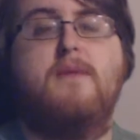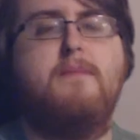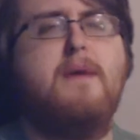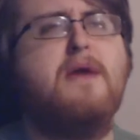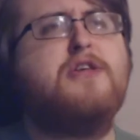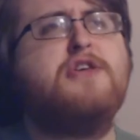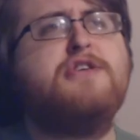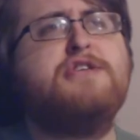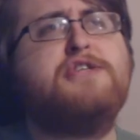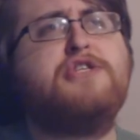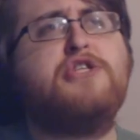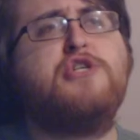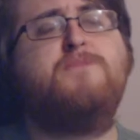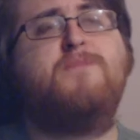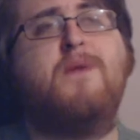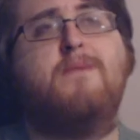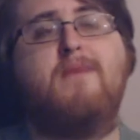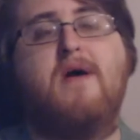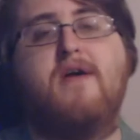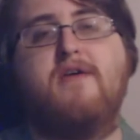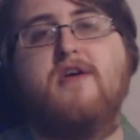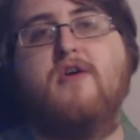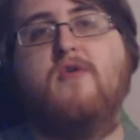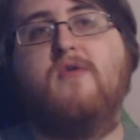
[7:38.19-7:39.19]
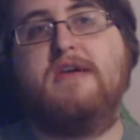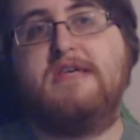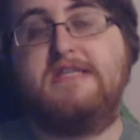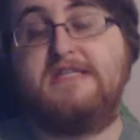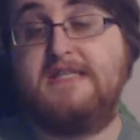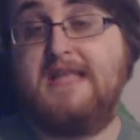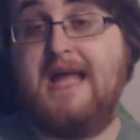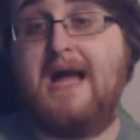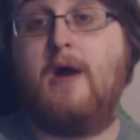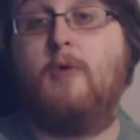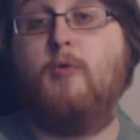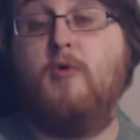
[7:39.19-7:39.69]
Imagine Super Mario
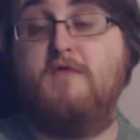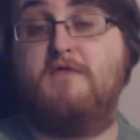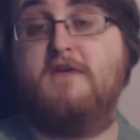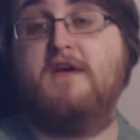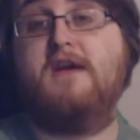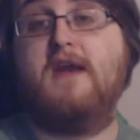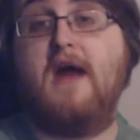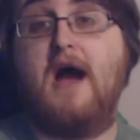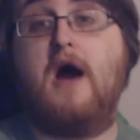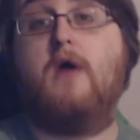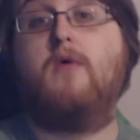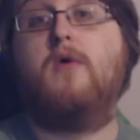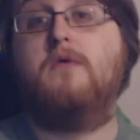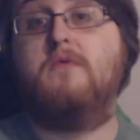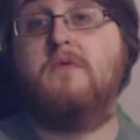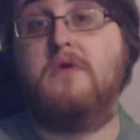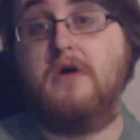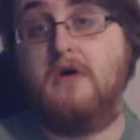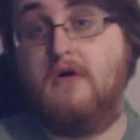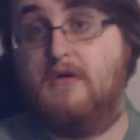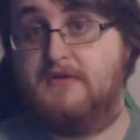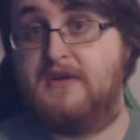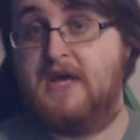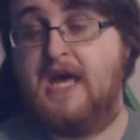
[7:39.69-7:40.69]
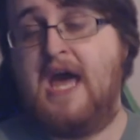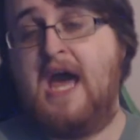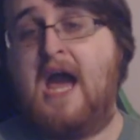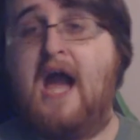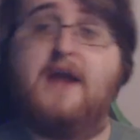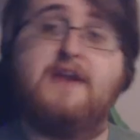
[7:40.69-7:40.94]
is now within our world,